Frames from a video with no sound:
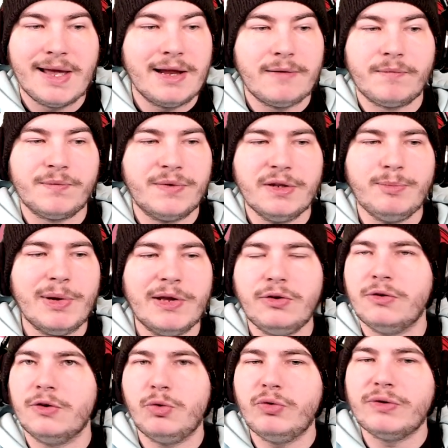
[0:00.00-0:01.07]
This pet
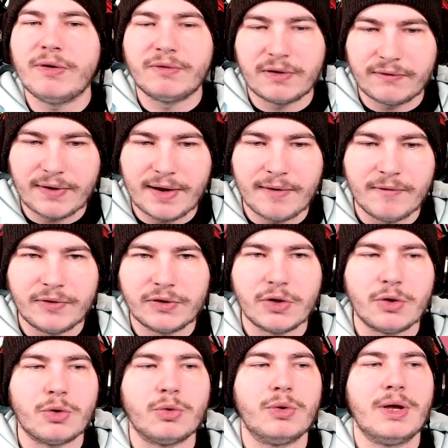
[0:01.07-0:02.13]
doesn't do 75,
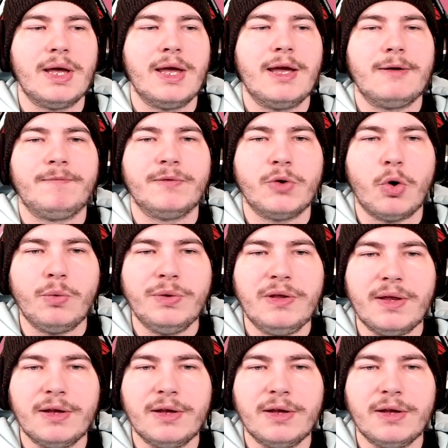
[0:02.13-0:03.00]
so the only